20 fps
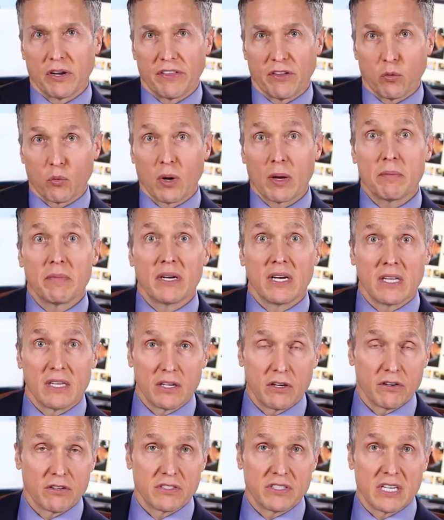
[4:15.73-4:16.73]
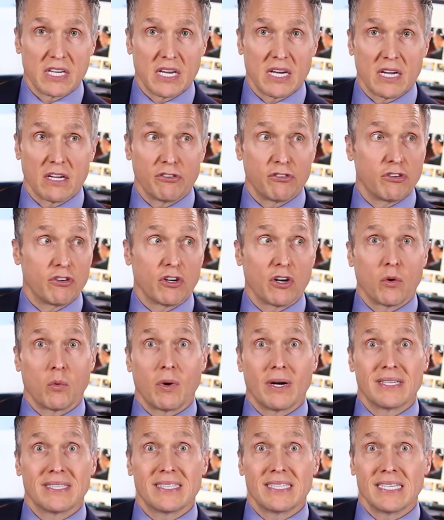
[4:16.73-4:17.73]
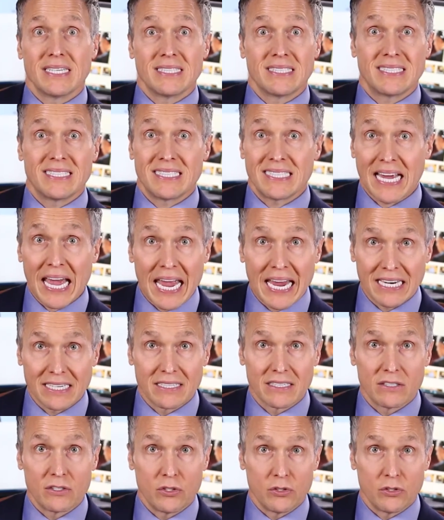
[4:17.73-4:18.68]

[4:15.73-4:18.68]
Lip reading: and the remedy that you're seeking is you don't want the state